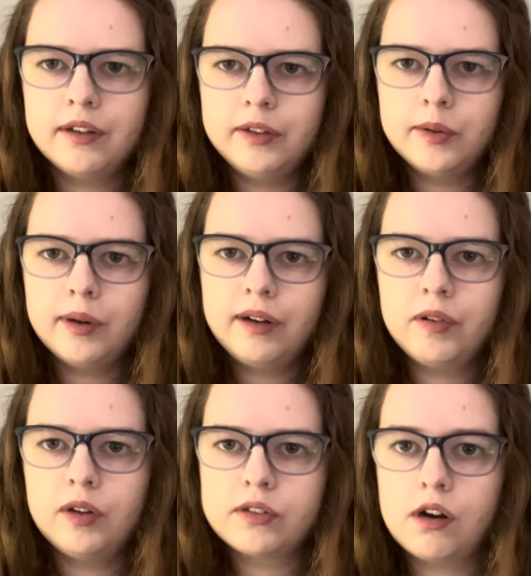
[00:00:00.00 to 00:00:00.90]
don't have a
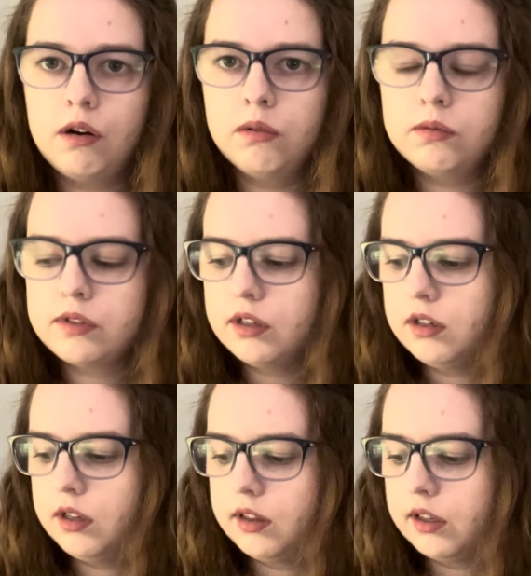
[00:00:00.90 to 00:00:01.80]
lot to hold, and
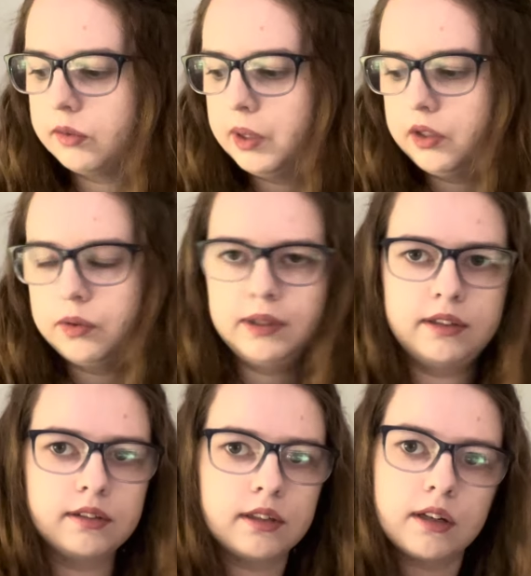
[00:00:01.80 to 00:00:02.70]
again, that's where the
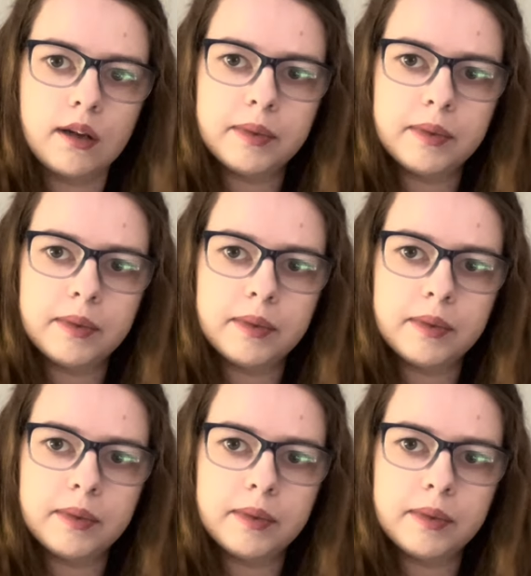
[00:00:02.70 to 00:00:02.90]
tweezers can come in